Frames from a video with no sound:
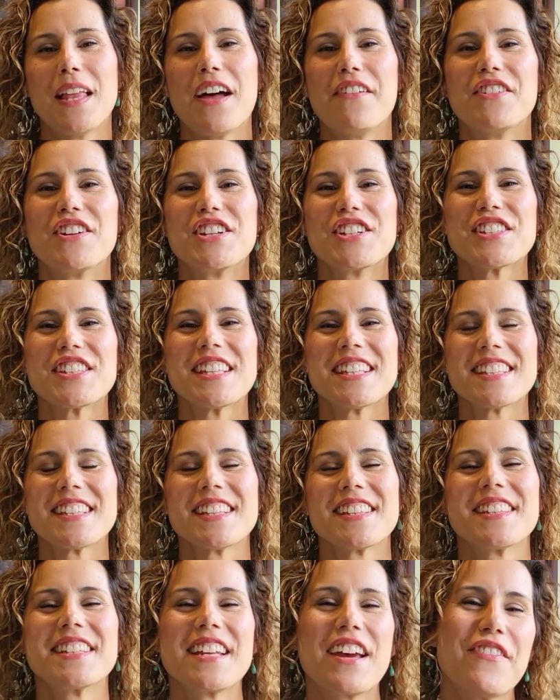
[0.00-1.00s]
lovers. This
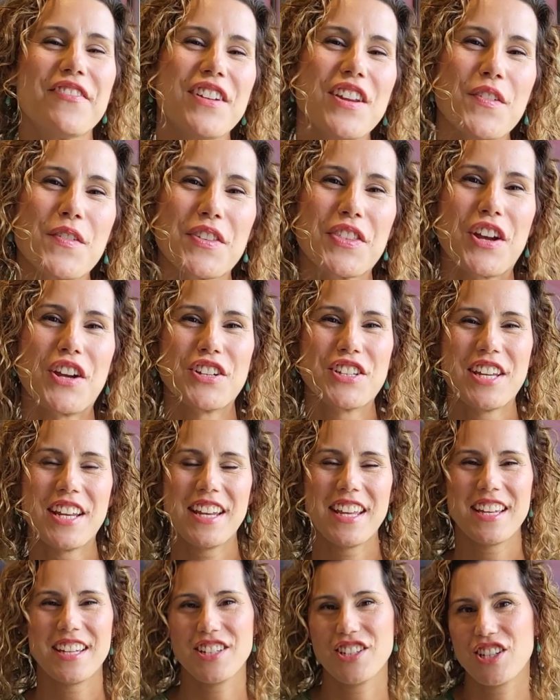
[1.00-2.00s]
is Stephanie with
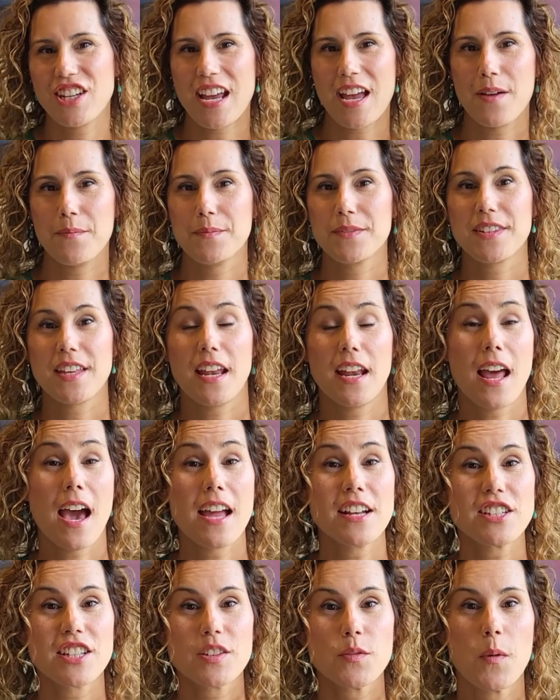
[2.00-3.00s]
Artinian Gems, and I
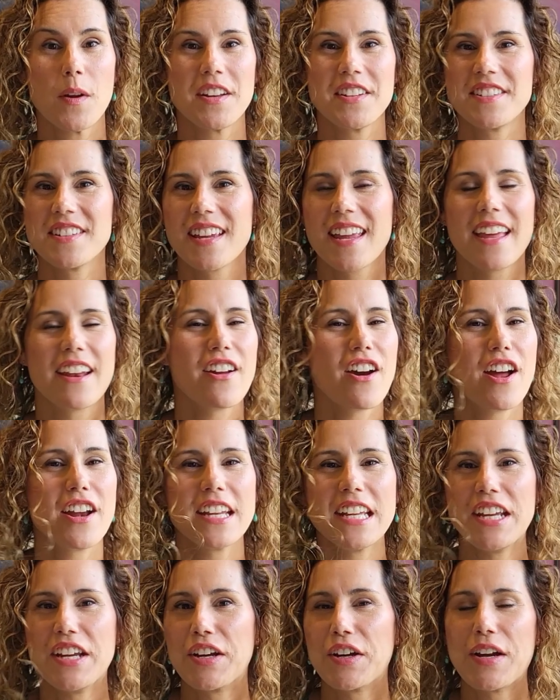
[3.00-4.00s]
just wanted to get on
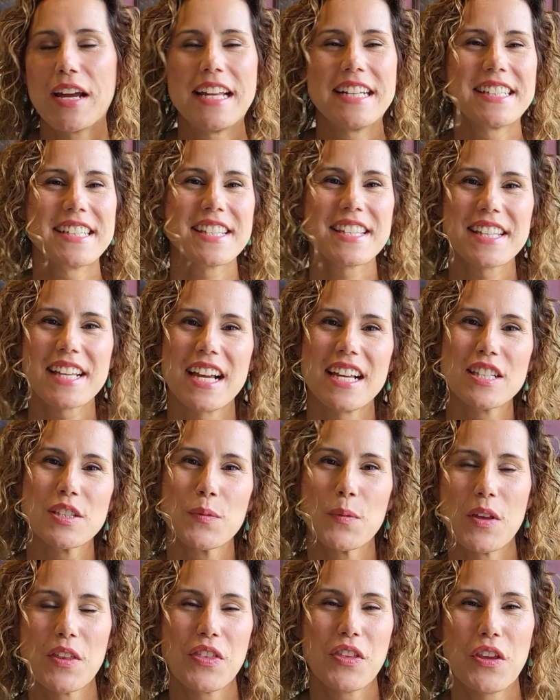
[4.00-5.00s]
here and discuss
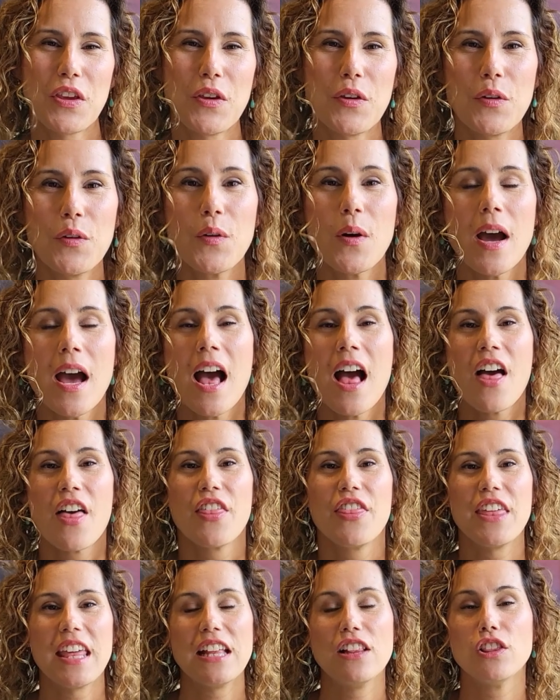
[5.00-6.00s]
with you
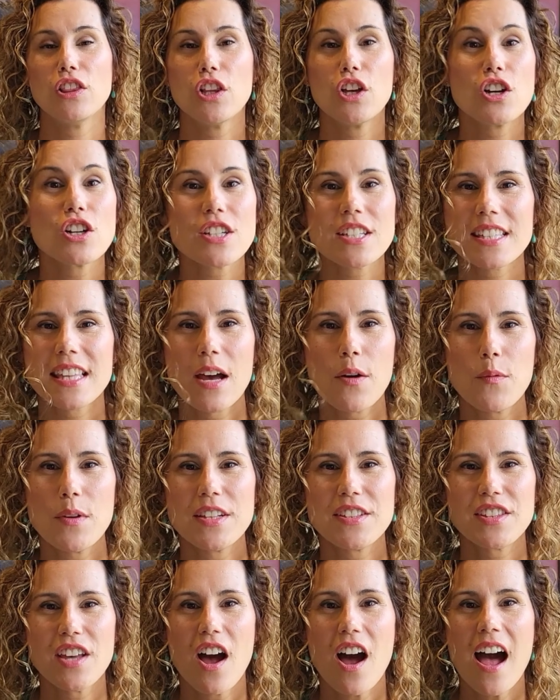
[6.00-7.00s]
the looks that we
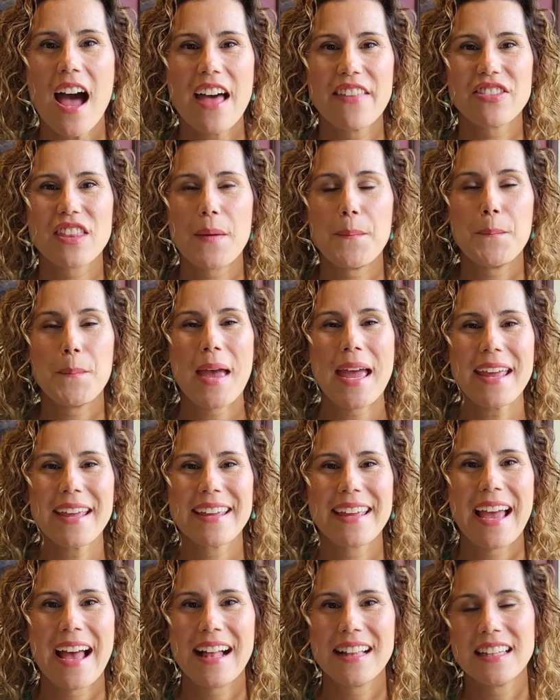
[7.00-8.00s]
saw at the Met
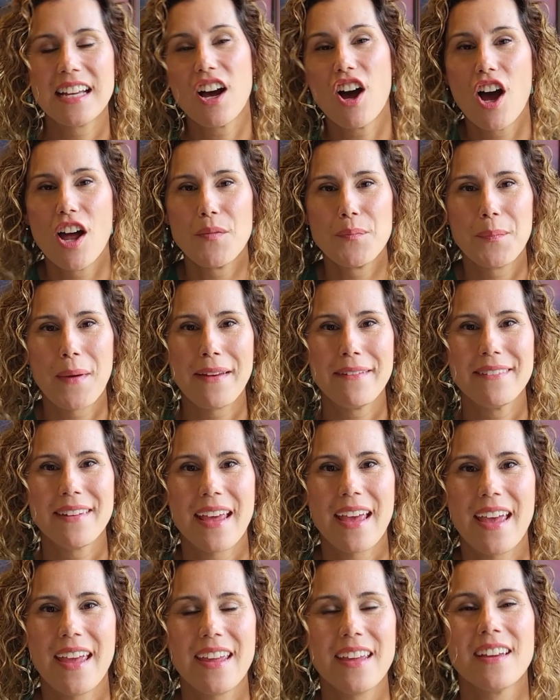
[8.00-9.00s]
Gala on
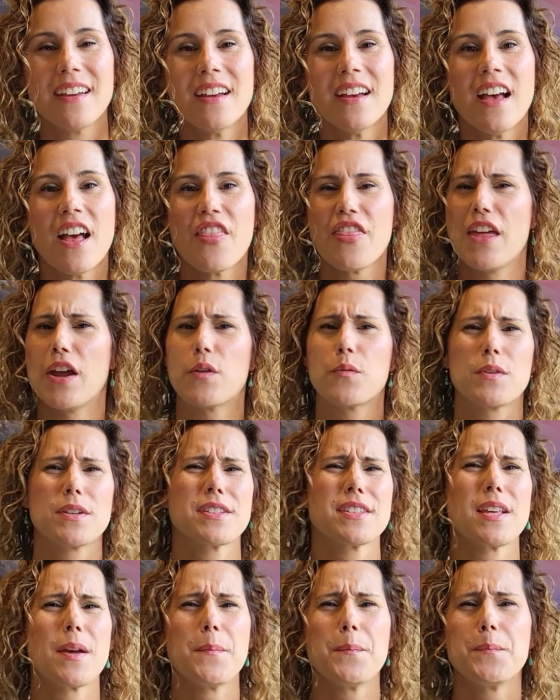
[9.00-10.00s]
Monday. There were
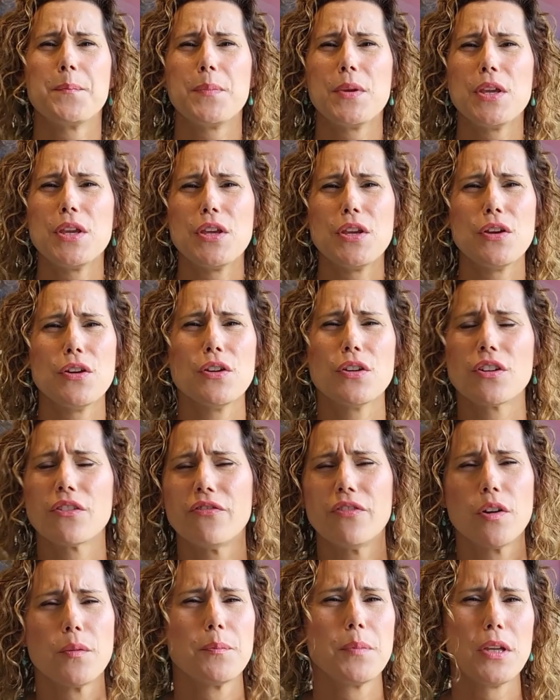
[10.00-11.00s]
some
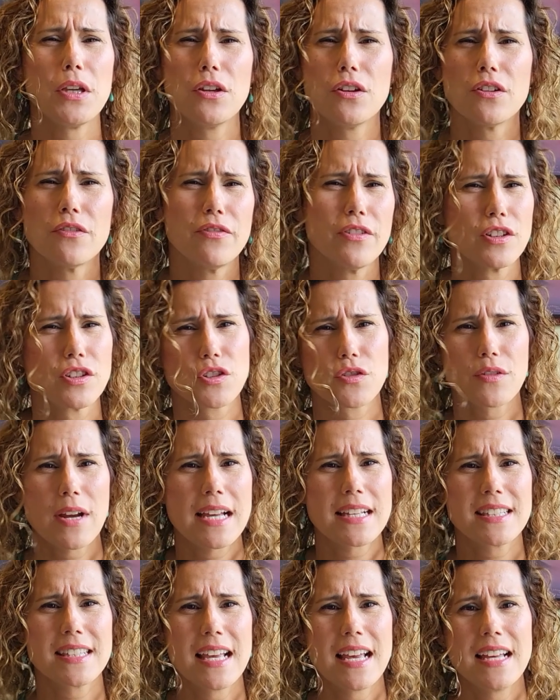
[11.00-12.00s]
beautiful, beautiful
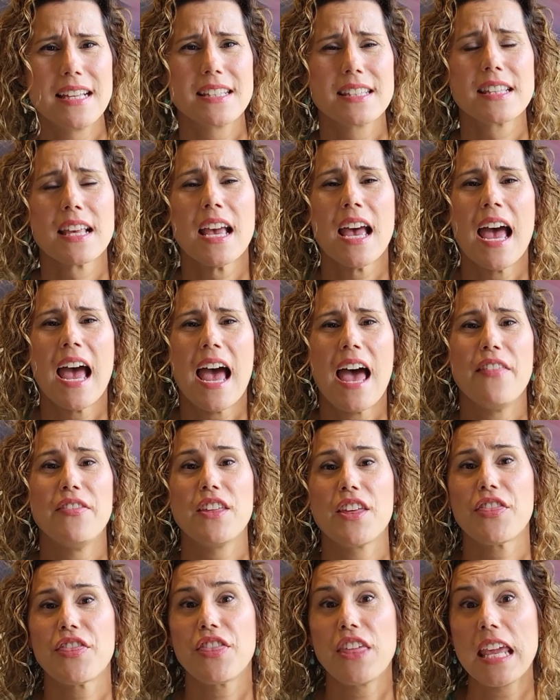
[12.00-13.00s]
dresses, and the
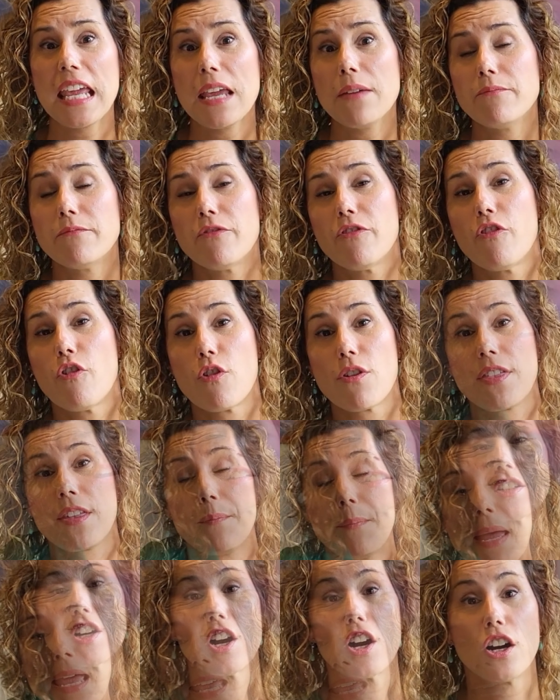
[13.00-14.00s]
theme for
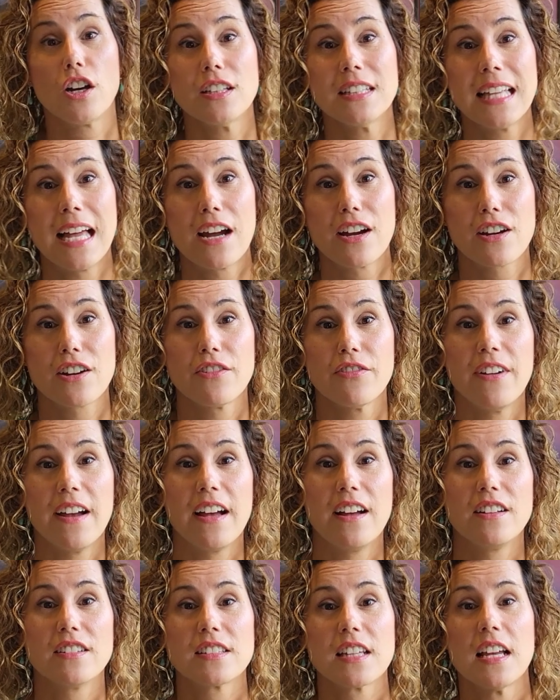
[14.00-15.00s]
them, Karl
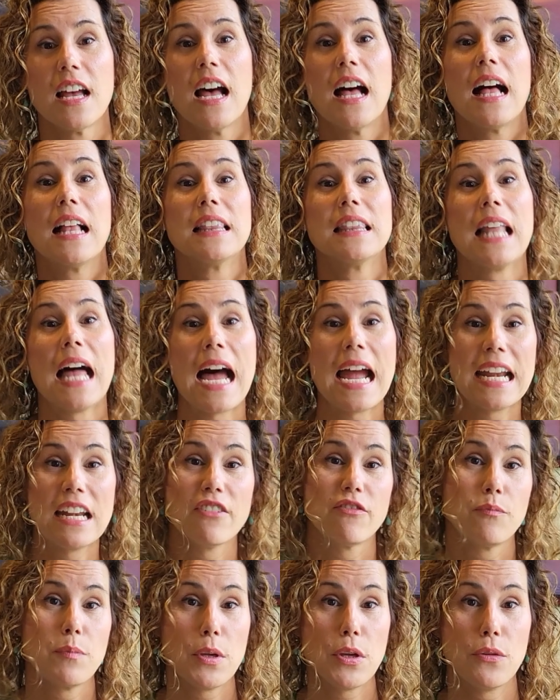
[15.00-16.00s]
Lagerfeld line
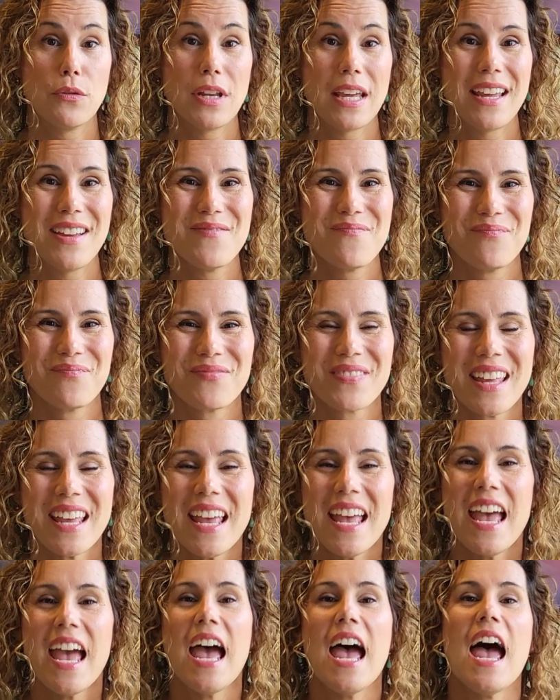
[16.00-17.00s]
of beauty.
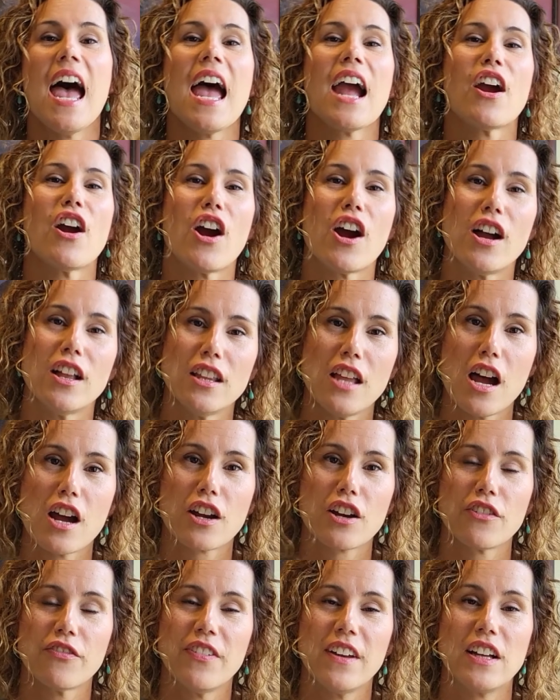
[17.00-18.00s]
Karl
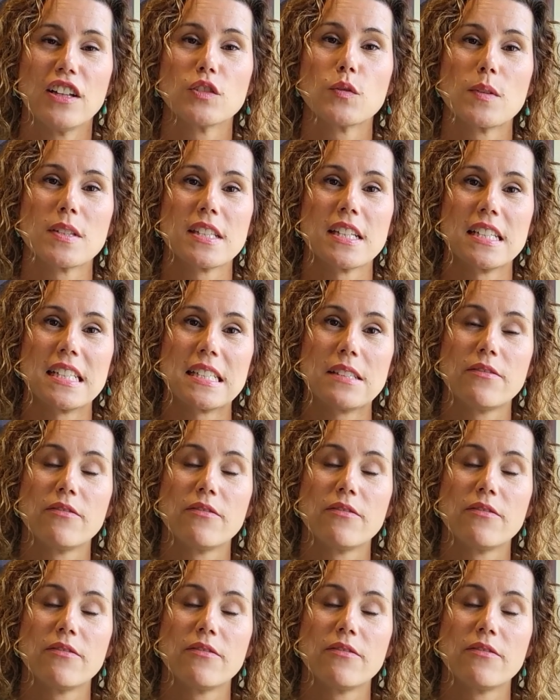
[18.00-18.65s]
Lagerfeld was a